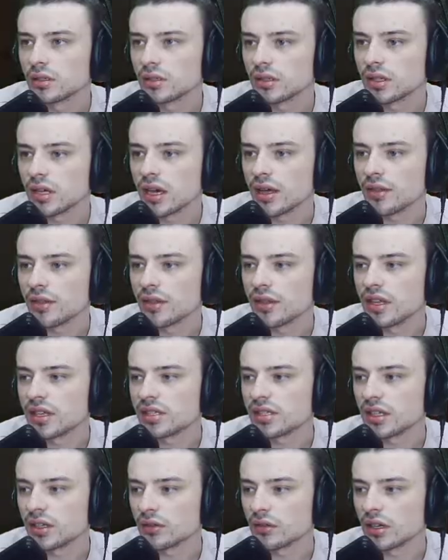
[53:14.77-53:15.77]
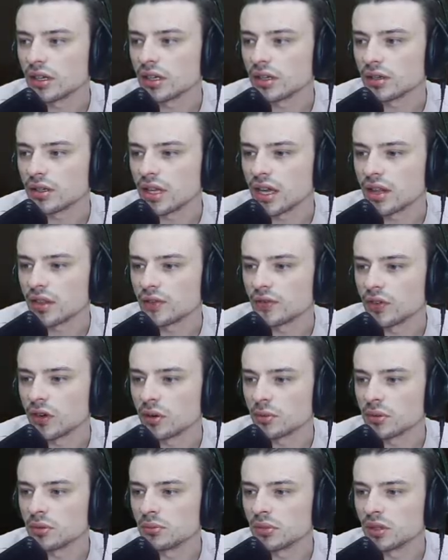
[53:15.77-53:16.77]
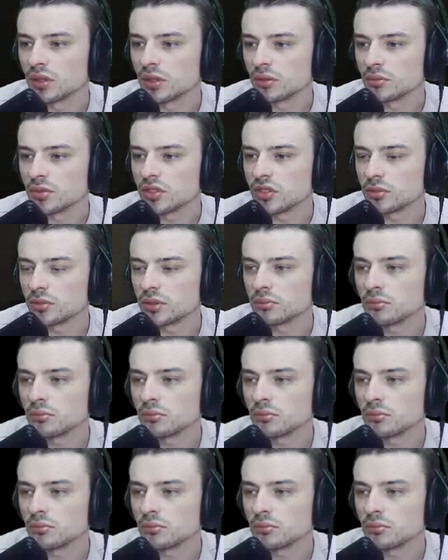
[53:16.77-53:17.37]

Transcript: Yeah, this thing right here. Yeah, the farming bundle, I'm assuming.